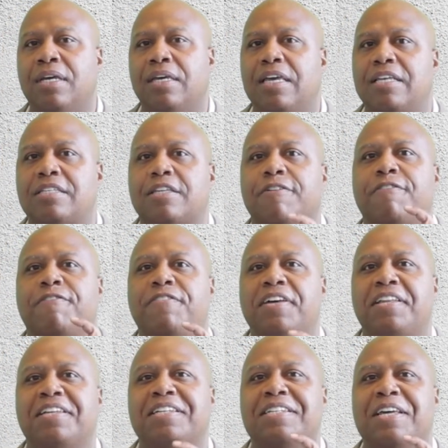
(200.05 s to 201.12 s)
it's the
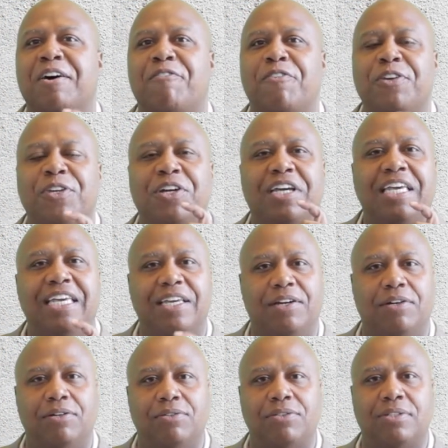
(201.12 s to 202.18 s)
Philadelphia
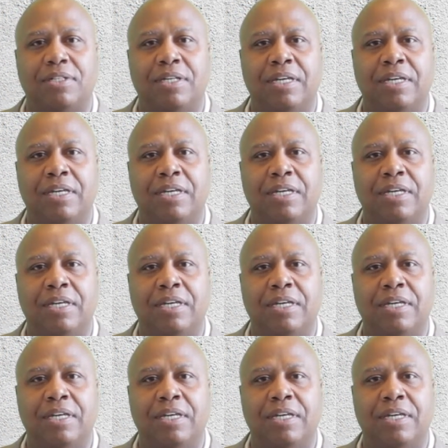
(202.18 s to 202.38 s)
Eagles.